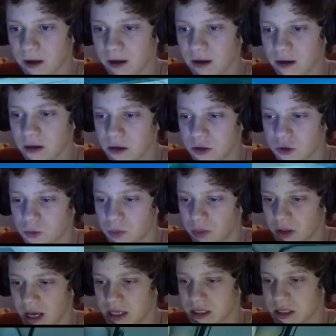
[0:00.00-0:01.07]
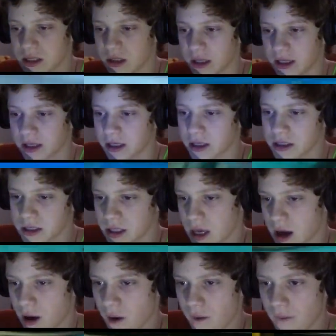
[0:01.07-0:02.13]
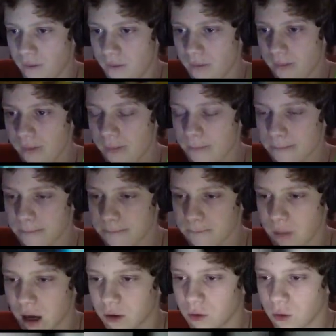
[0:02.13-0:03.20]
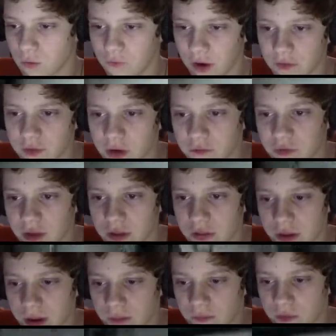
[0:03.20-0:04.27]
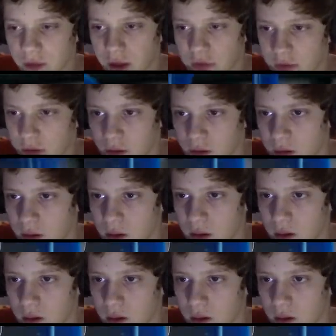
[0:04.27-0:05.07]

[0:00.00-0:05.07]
I need to do plasteel ingots now. I don't know if I have enough lithium for that though.